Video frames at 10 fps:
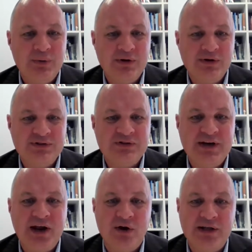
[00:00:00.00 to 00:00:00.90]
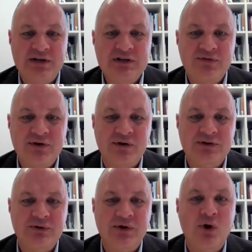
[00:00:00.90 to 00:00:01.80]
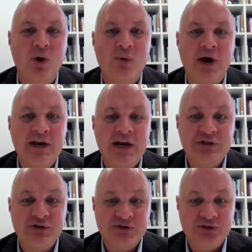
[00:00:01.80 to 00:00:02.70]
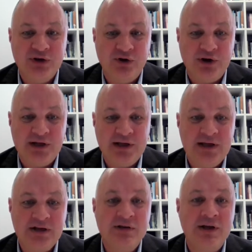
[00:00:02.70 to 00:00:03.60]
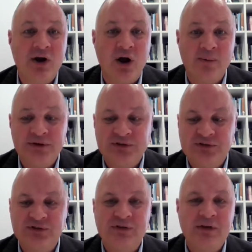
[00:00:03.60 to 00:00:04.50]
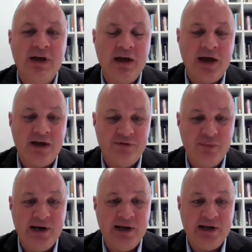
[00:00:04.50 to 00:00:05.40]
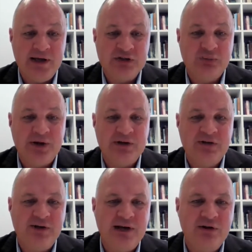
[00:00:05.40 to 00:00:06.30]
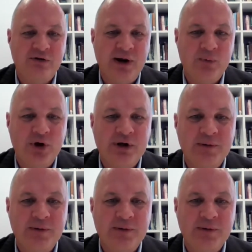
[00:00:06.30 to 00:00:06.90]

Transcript: because it's inherently difficult to incorporate national security into the economists' familiar expected value framework.